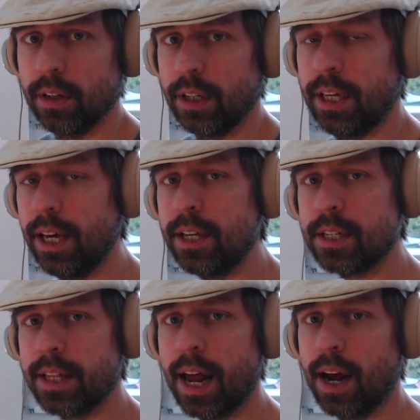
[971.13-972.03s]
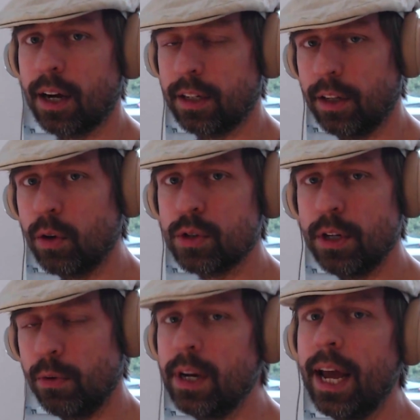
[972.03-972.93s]
Keys that are closely
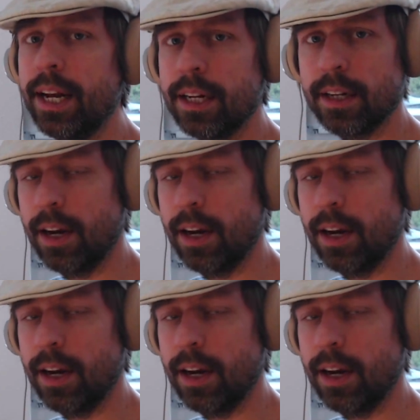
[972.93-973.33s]
related